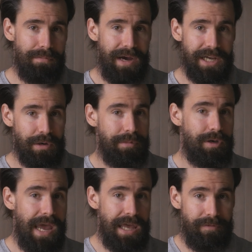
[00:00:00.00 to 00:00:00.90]
my Tribute
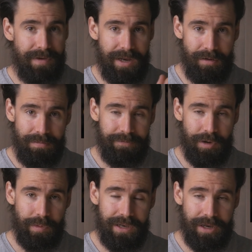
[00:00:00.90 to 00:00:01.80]
to Halo video a
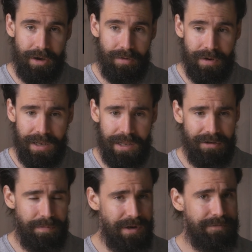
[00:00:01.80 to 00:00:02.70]
few weeks ago,
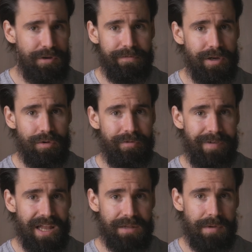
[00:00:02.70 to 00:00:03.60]
there's been a few of you who've
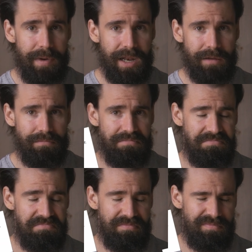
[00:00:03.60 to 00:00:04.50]
asked me about it.
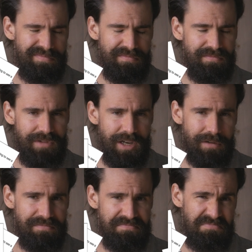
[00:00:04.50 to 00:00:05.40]
You know,
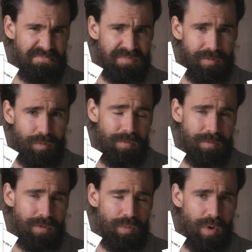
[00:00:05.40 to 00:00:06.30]

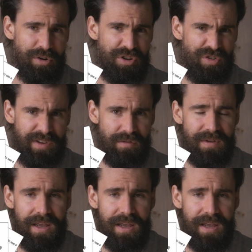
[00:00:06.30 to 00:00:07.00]
one or two of you.